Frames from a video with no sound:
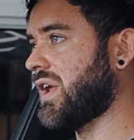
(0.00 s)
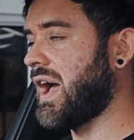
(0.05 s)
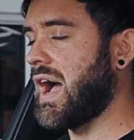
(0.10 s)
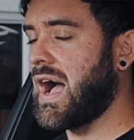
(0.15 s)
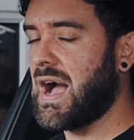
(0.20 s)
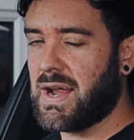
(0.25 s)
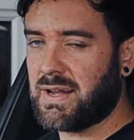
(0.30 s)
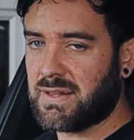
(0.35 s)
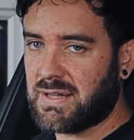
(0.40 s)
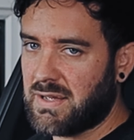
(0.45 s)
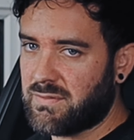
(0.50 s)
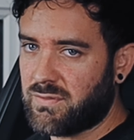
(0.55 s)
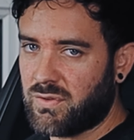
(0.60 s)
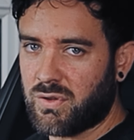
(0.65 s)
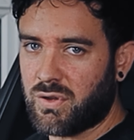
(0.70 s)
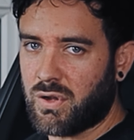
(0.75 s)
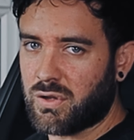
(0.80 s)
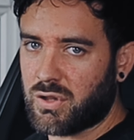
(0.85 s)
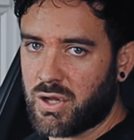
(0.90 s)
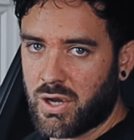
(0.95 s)
a high level
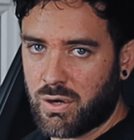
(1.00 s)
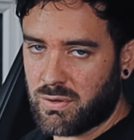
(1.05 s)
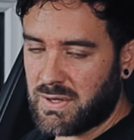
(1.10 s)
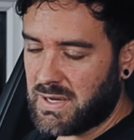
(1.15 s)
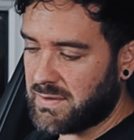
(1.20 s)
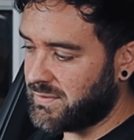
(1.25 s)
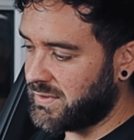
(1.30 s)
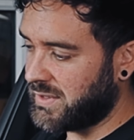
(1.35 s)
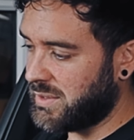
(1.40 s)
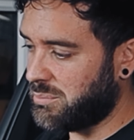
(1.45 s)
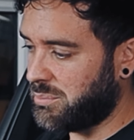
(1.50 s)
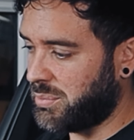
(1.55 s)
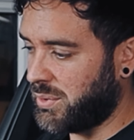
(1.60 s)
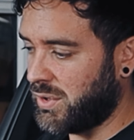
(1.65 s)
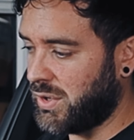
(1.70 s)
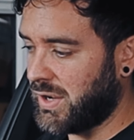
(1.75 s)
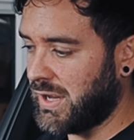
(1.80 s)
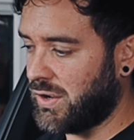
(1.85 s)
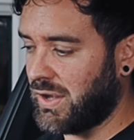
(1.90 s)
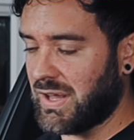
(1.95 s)
or low level
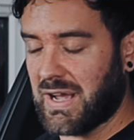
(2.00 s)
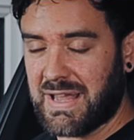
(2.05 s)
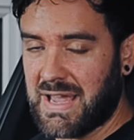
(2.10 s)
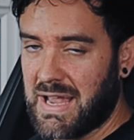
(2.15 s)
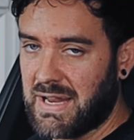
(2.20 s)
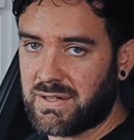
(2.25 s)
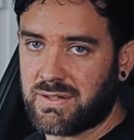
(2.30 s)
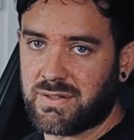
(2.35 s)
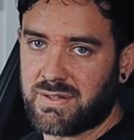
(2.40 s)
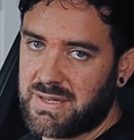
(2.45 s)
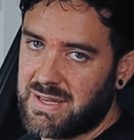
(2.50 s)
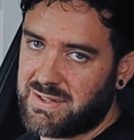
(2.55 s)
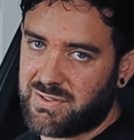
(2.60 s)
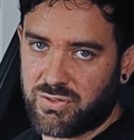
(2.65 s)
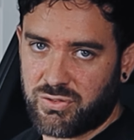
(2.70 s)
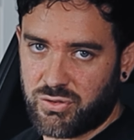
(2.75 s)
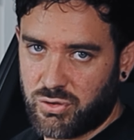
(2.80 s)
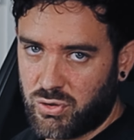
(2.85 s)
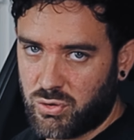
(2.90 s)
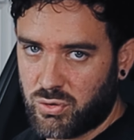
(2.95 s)
input. Again, this
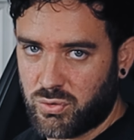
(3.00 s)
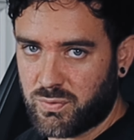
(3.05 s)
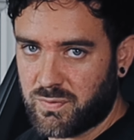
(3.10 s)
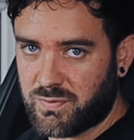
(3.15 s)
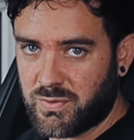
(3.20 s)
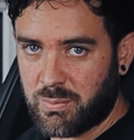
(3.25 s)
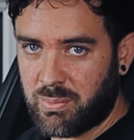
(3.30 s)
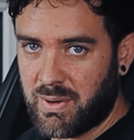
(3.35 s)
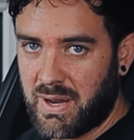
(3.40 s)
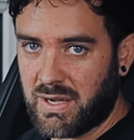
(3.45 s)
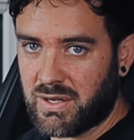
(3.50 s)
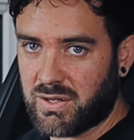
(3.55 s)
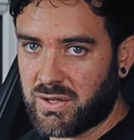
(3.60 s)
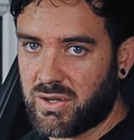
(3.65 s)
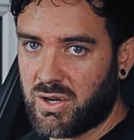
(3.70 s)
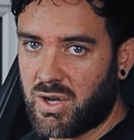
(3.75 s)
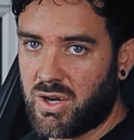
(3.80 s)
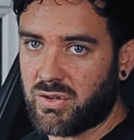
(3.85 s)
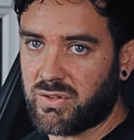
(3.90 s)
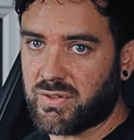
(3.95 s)
is all
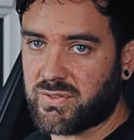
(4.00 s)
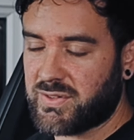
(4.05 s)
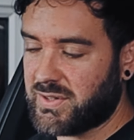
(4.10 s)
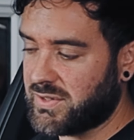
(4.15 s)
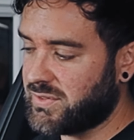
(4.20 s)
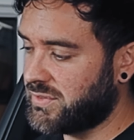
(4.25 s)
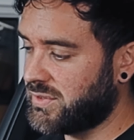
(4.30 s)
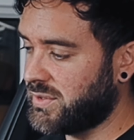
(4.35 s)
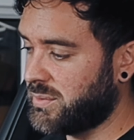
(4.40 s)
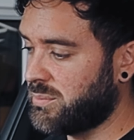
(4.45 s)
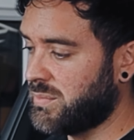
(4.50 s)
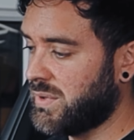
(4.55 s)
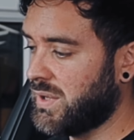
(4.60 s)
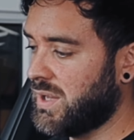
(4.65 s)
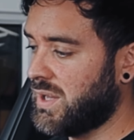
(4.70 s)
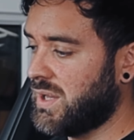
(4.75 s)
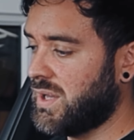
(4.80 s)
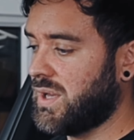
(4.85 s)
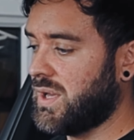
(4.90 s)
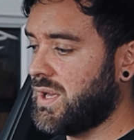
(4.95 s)
dependent on the system.
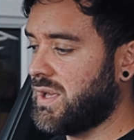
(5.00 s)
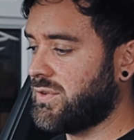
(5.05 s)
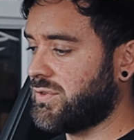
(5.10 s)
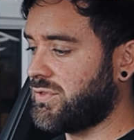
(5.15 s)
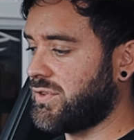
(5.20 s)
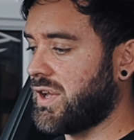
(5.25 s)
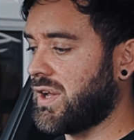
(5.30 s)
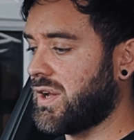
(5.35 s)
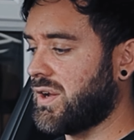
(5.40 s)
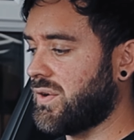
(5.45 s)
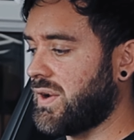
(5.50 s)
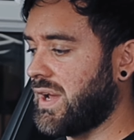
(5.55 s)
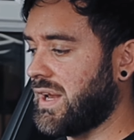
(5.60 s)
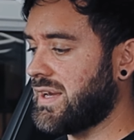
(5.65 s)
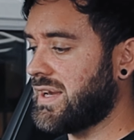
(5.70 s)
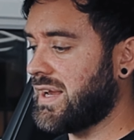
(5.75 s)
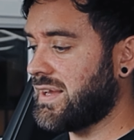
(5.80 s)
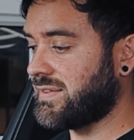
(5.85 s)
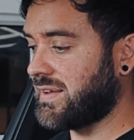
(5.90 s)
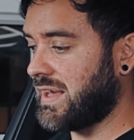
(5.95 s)
So
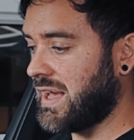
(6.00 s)
in this